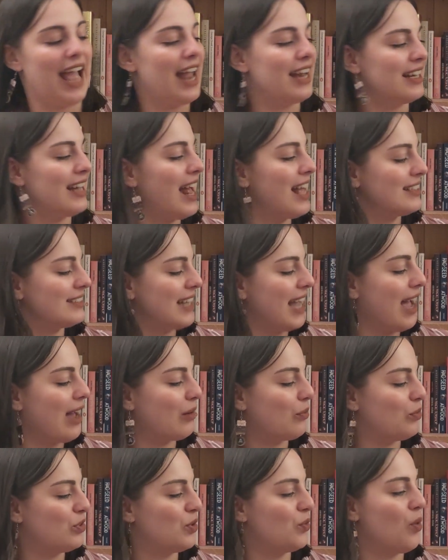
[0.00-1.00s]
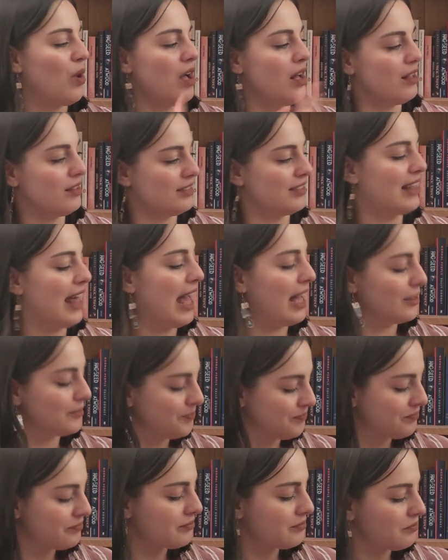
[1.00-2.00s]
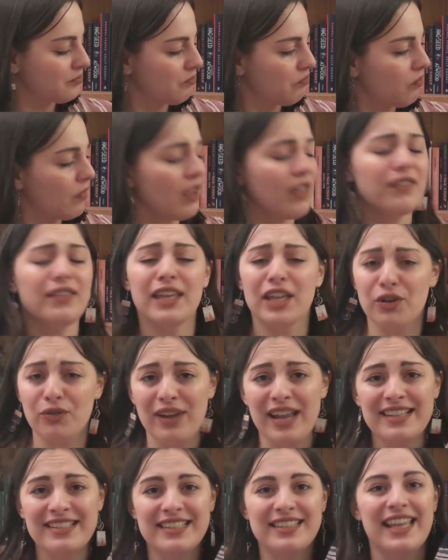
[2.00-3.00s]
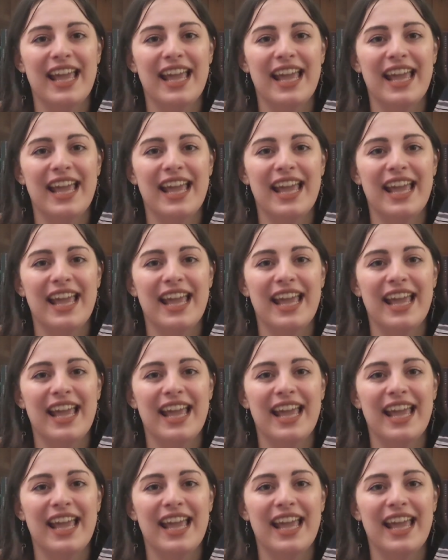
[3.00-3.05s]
And Glass Town was a world that they created.